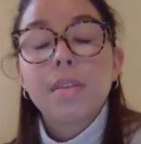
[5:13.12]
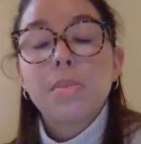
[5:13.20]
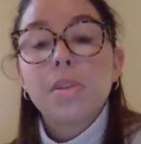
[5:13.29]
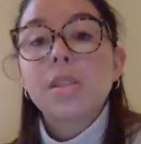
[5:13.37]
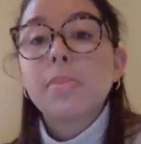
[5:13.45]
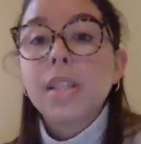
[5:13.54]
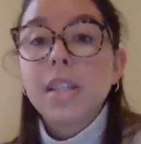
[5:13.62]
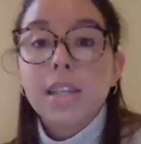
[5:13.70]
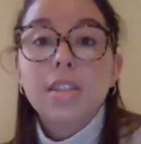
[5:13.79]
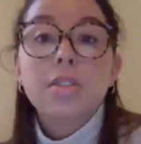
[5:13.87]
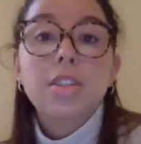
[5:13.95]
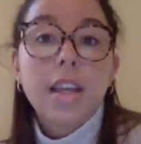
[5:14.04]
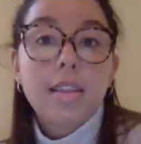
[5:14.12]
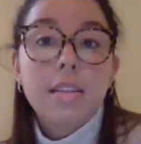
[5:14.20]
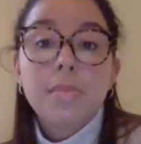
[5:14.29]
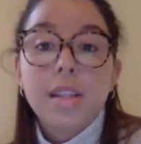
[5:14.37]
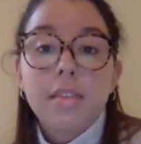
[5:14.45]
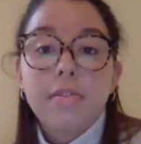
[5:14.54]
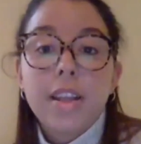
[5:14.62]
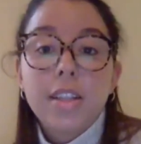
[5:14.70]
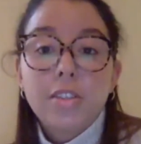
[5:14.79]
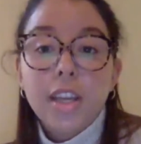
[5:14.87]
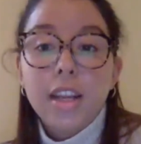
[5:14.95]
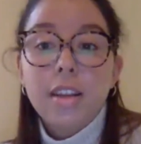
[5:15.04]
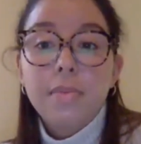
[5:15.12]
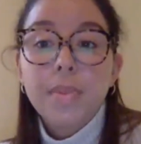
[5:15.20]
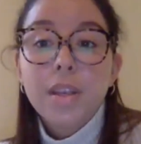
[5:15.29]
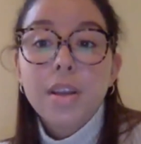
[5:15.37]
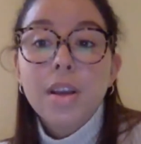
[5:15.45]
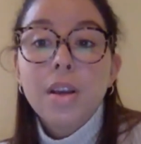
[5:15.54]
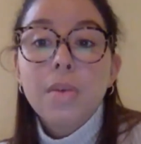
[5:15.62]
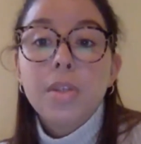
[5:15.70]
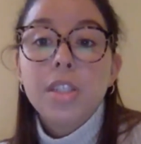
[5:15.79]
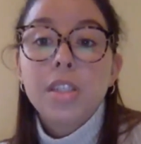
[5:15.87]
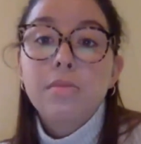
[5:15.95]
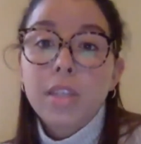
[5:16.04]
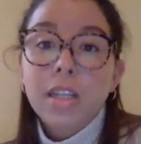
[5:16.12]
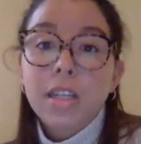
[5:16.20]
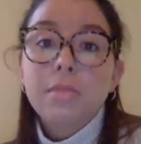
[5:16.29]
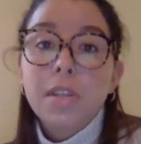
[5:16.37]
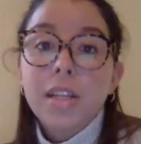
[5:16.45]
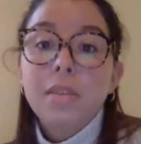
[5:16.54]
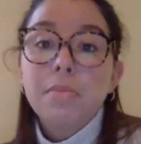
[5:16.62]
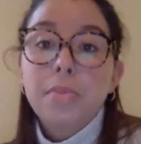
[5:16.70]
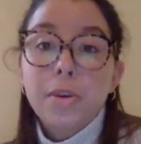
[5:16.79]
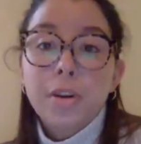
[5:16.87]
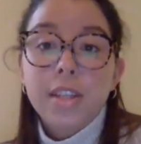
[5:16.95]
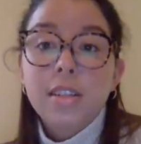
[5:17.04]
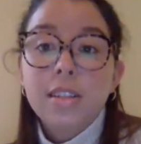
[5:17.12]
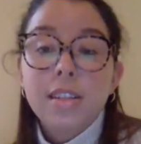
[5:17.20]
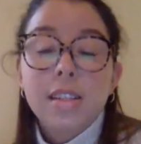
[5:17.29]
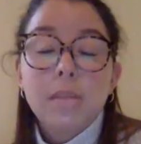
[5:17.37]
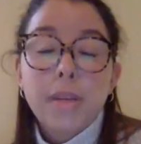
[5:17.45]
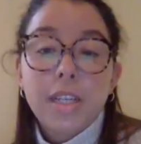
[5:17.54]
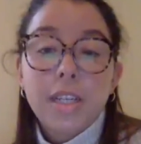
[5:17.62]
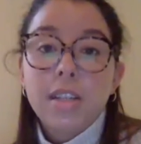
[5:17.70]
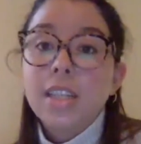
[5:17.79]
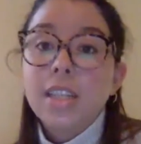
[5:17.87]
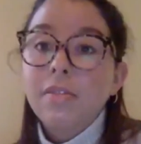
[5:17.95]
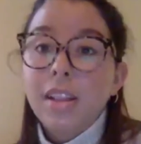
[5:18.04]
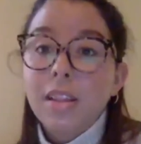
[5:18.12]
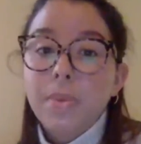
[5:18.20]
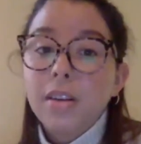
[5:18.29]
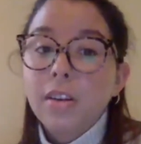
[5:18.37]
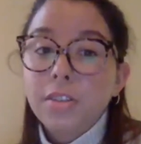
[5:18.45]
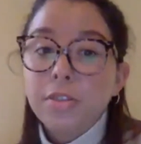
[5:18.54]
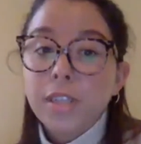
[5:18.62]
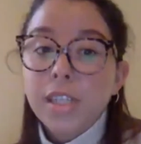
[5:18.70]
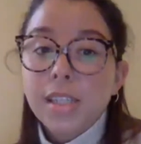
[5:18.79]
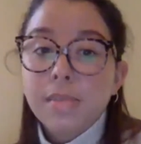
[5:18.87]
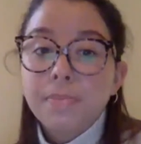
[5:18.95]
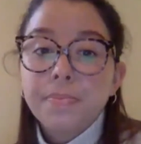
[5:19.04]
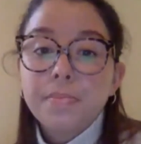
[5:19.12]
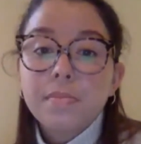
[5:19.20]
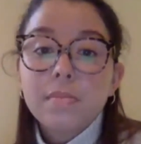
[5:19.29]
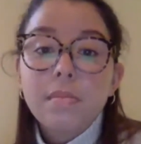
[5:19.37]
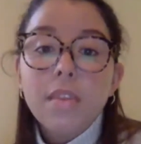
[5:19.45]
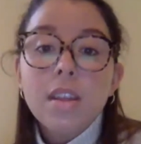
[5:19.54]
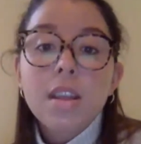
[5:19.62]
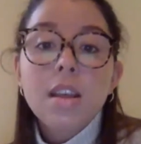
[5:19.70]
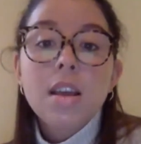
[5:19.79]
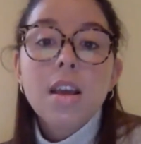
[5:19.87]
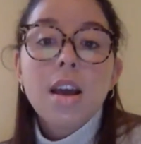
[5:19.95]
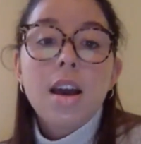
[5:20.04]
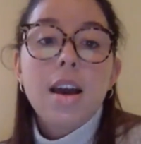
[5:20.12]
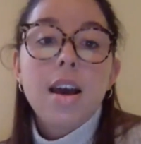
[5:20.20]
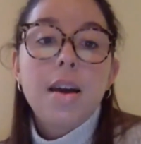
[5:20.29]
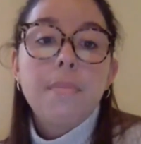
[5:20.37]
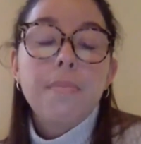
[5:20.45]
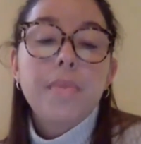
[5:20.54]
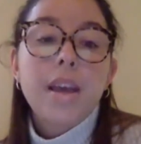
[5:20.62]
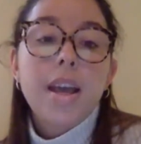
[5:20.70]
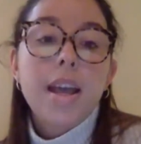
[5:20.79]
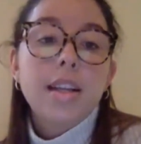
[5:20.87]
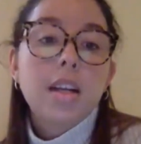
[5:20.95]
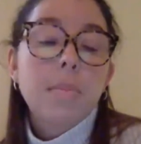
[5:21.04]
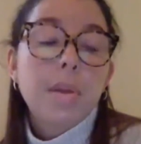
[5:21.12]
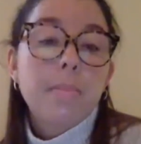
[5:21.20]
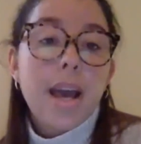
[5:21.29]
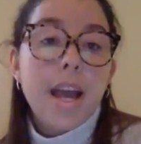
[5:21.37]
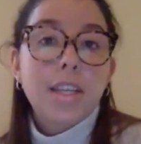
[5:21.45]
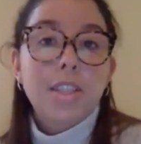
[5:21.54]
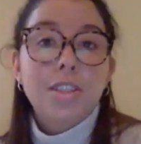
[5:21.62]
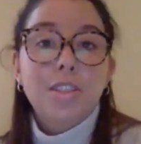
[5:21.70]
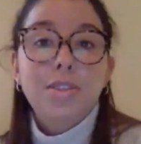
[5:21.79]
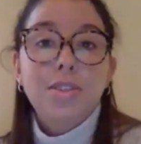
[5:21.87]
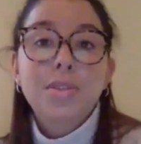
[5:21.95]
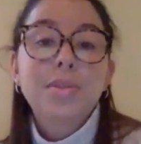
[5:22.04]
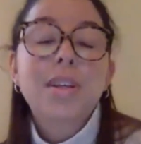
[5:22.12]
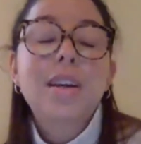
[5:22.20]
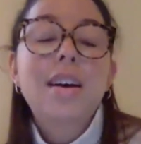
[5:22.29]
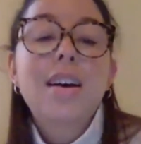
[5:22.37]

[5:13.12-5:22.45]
possibility to get themselves educated, which is really, really important, especially in developing countries. And coming back to